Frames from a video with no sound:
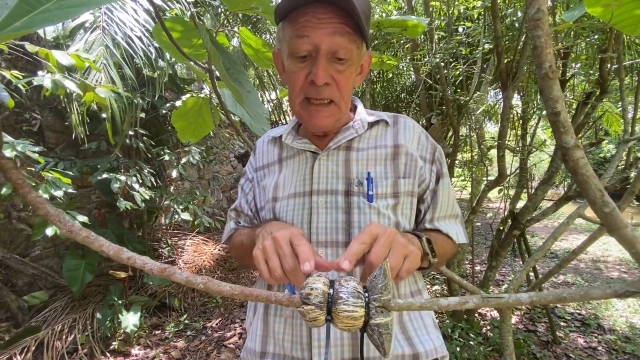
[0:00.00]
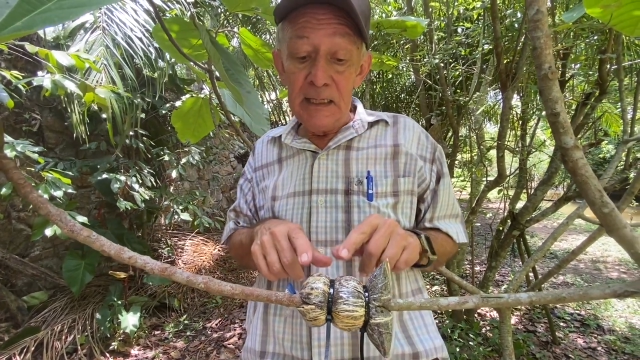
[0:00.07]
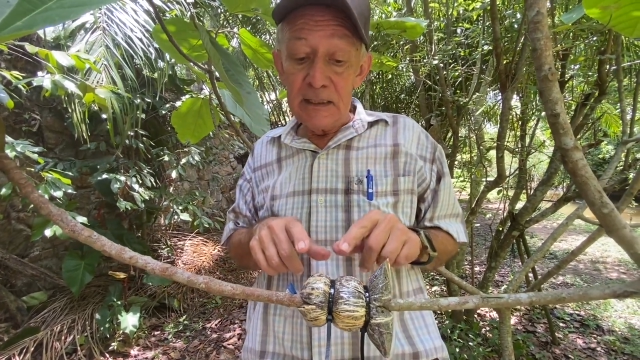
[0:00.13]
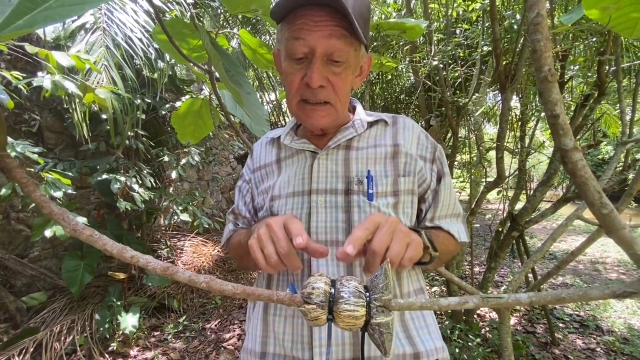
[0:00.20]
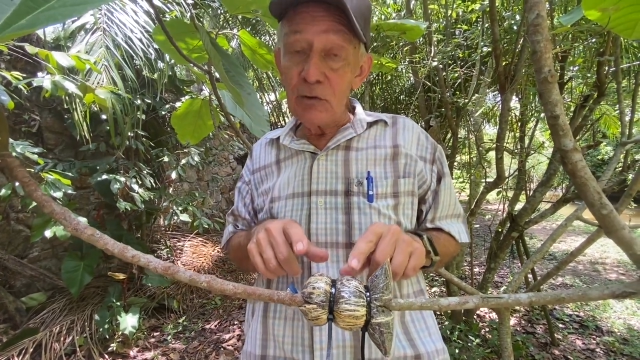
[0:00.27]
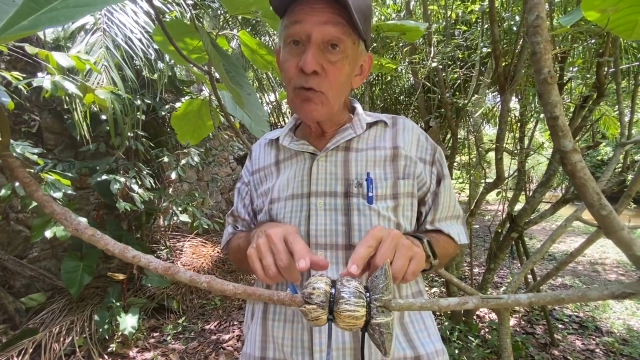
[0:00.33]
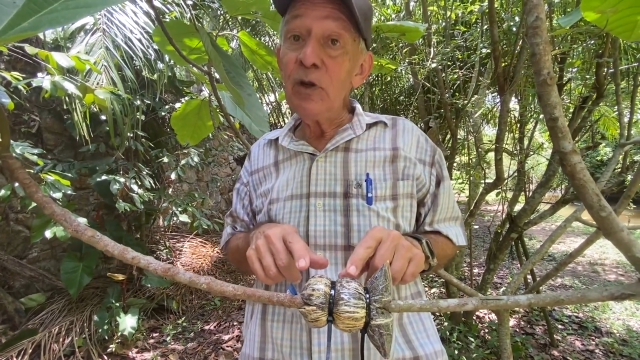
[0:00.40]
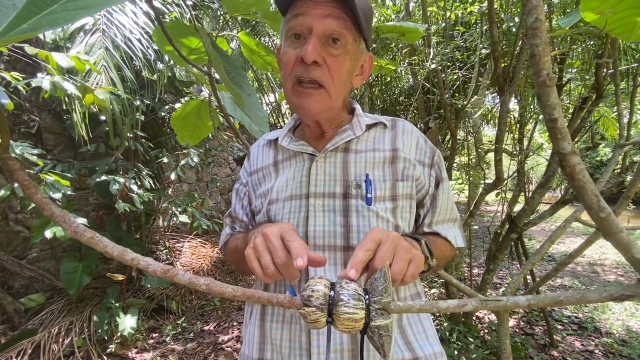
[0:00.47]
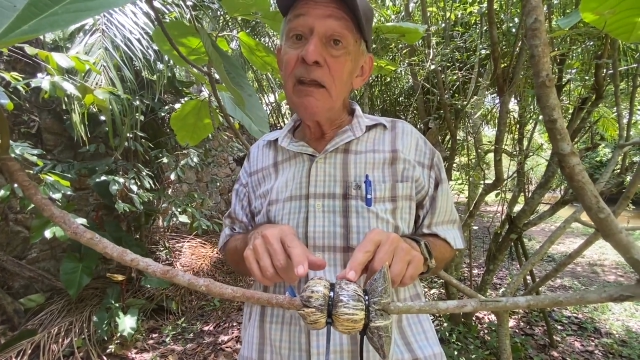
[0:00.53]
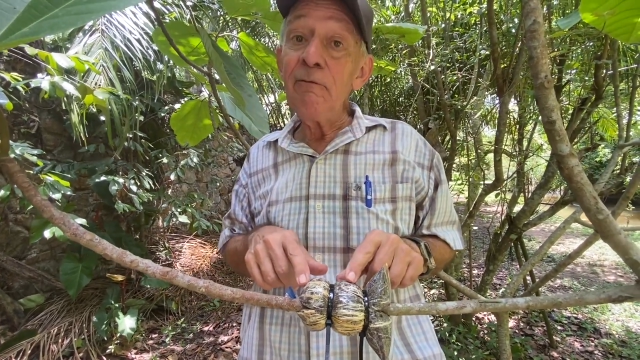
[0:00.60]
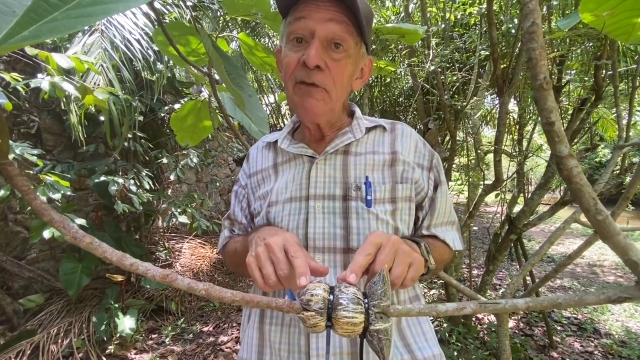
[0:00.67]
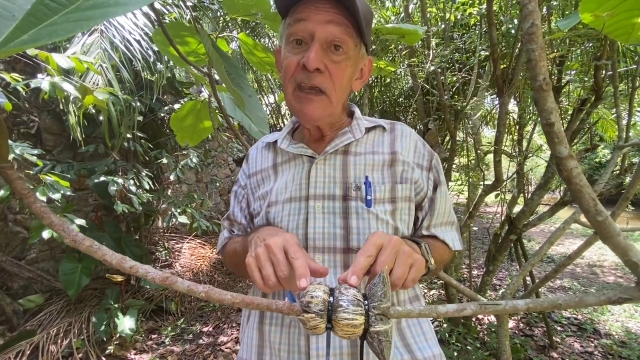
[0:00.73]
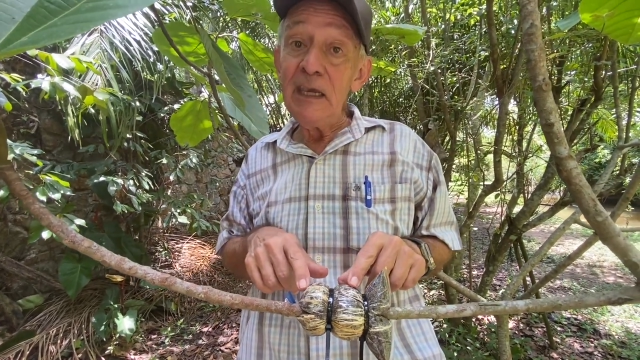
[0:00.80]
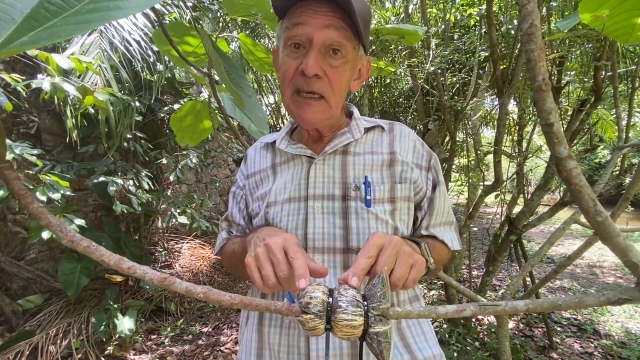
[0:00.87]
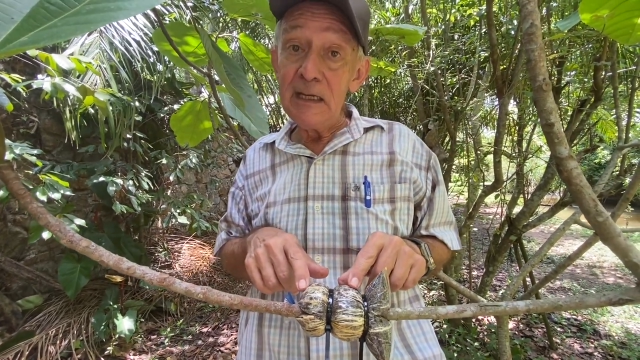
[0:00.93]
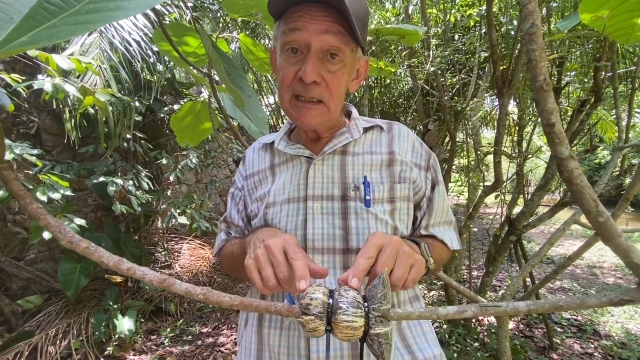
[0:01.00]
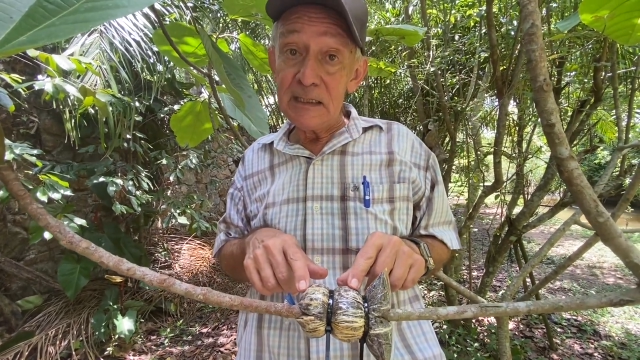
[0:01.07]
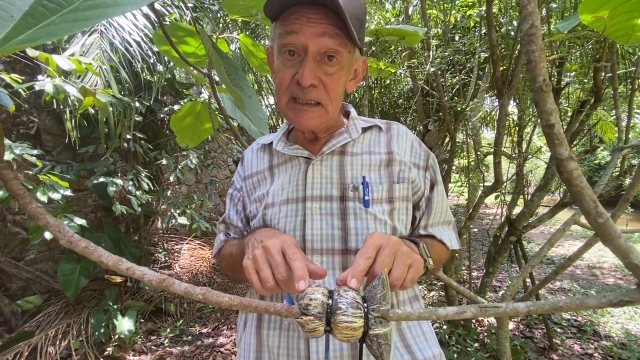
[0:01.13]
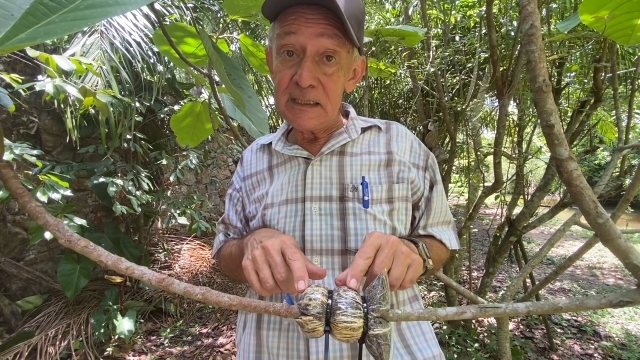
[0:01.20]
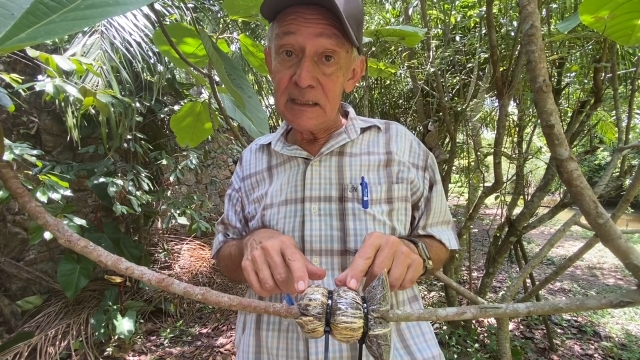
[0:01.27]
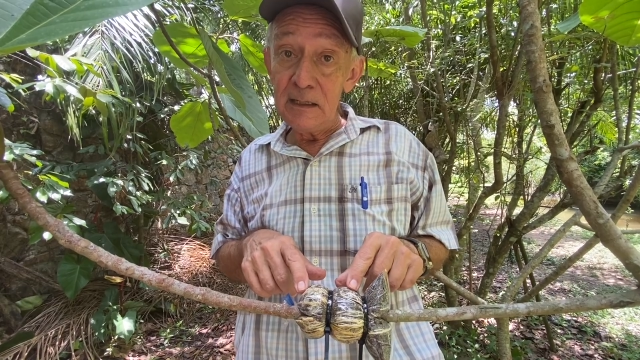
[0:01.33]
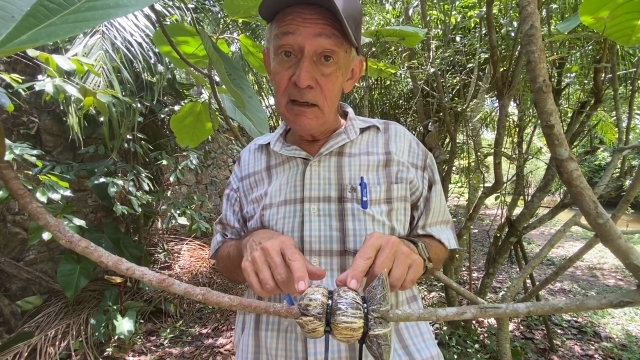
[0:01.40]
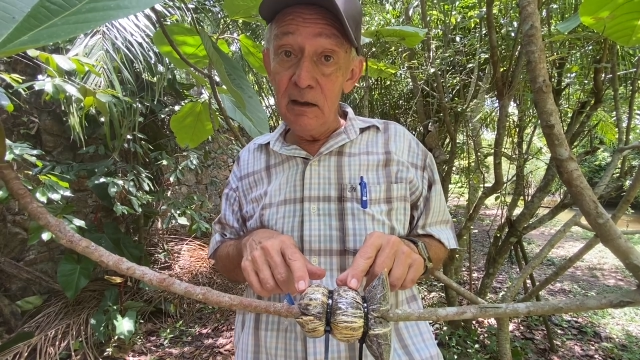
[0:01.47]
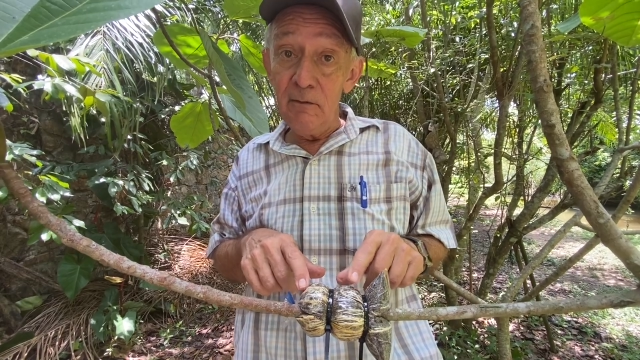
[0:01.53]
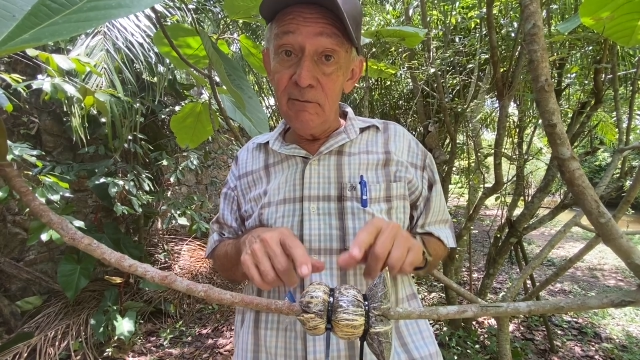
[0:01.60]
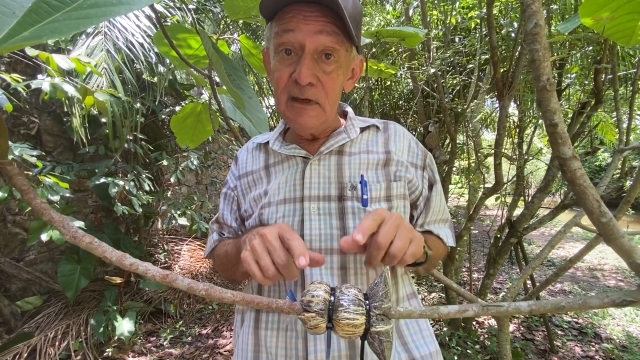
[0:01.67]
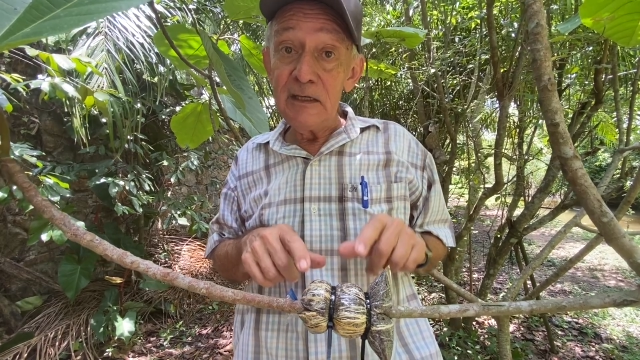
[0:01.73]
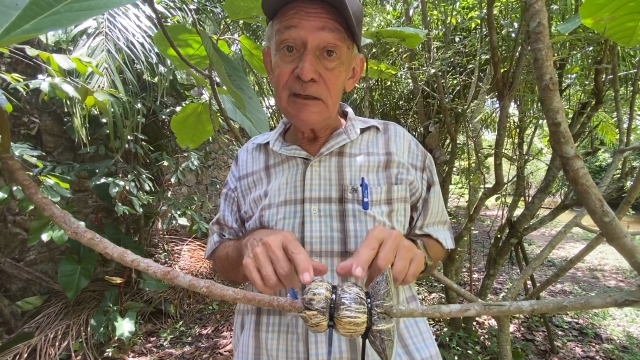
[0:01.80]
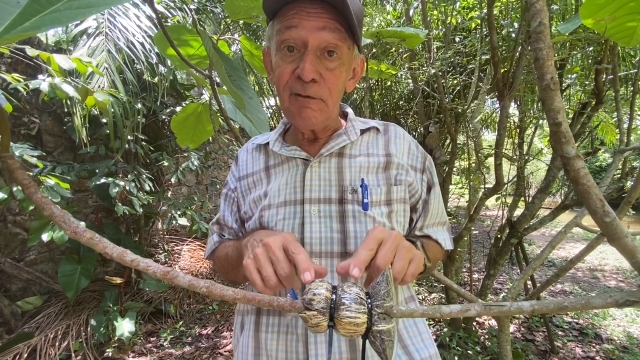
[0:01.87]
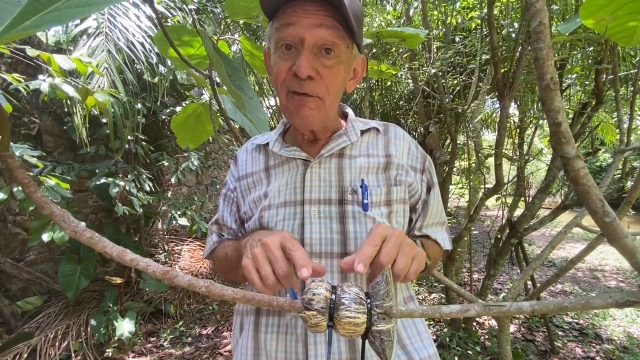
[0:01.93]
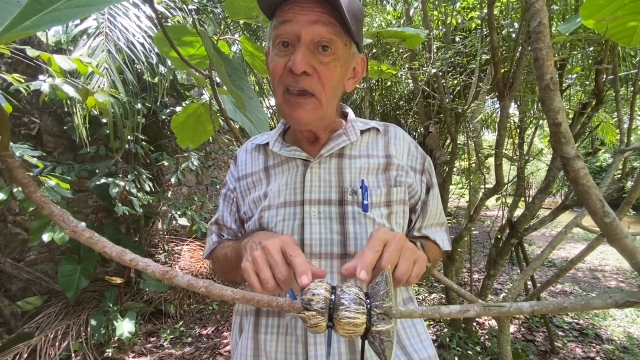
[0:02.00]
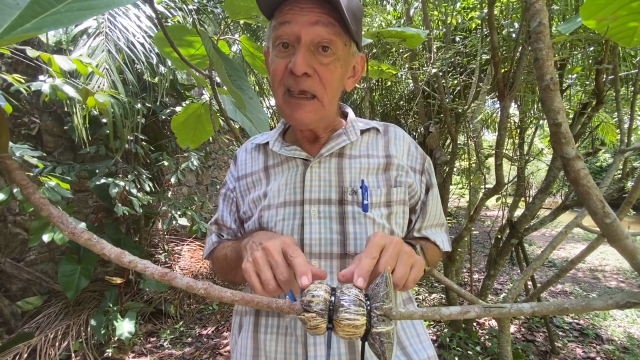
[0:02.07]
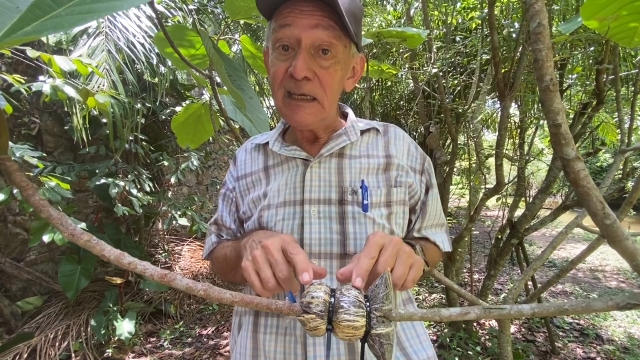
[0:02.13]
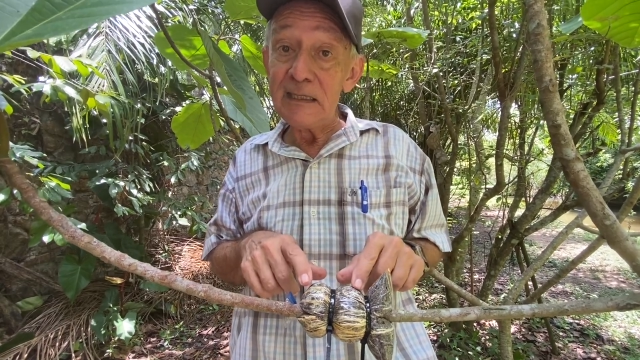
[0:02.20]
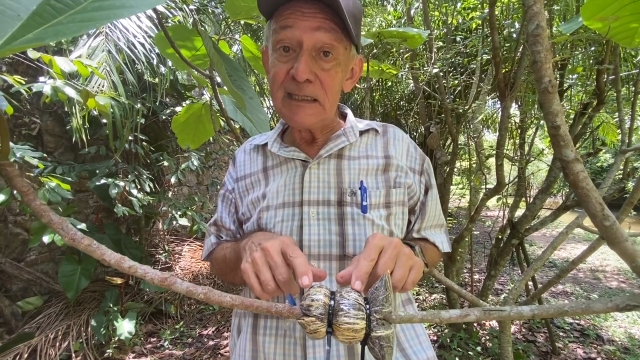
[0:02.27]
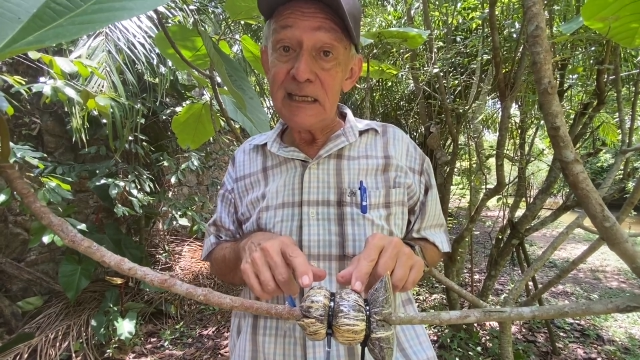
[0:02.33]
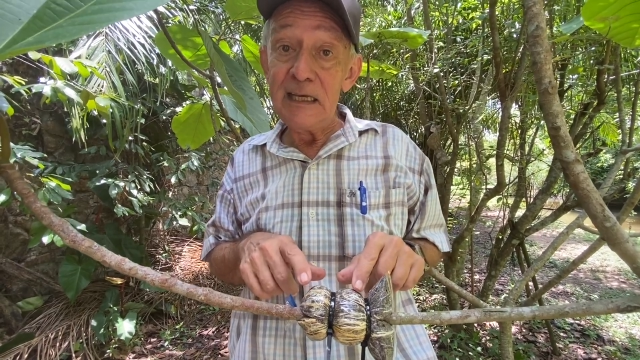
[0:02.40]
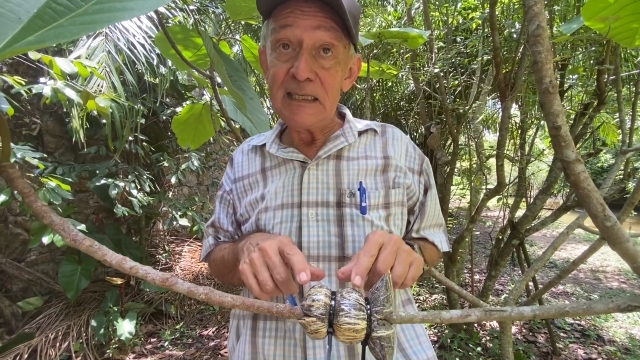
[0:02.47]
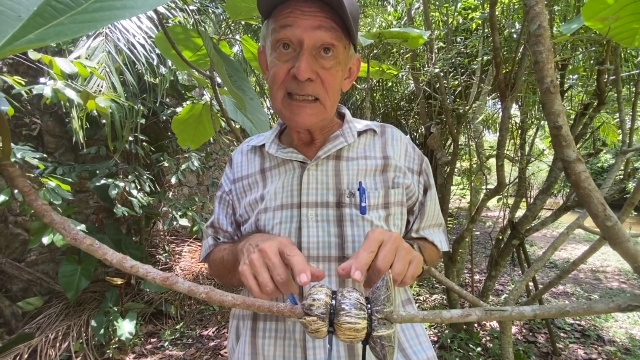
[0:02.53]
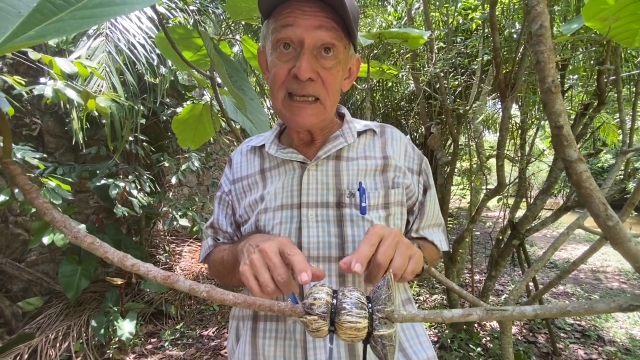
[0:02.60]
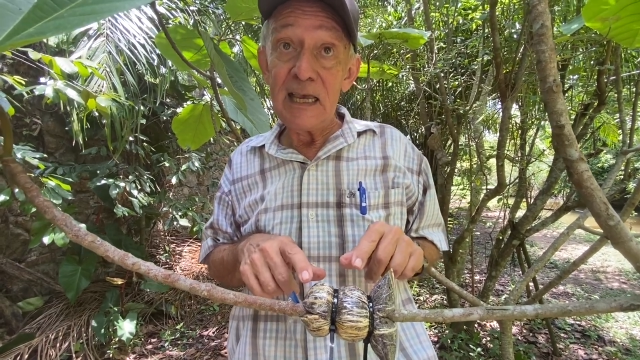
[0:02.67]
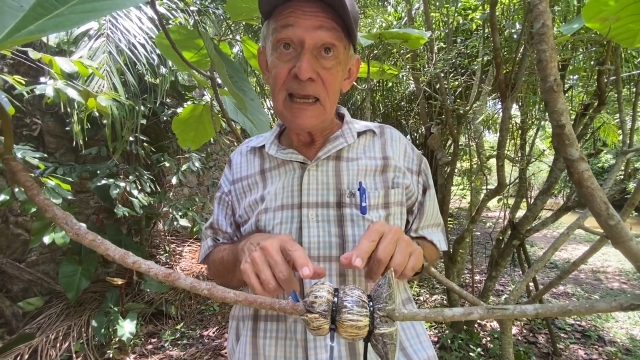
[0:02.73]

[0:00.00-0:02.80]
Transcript: 3 weeks. With figs it's